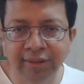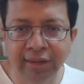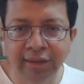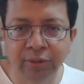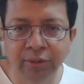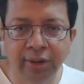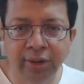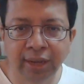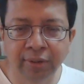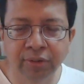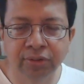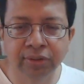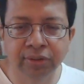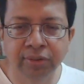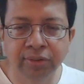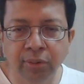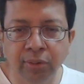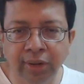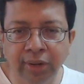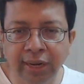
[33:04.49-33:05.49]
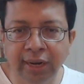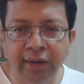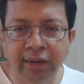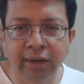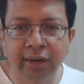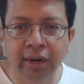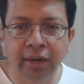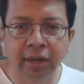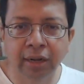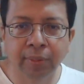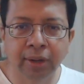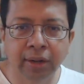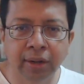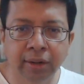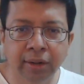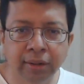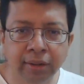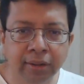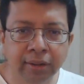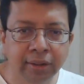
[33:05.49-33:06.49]
Like today, I was just looking at Tata
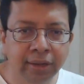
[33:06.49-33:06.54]
Power.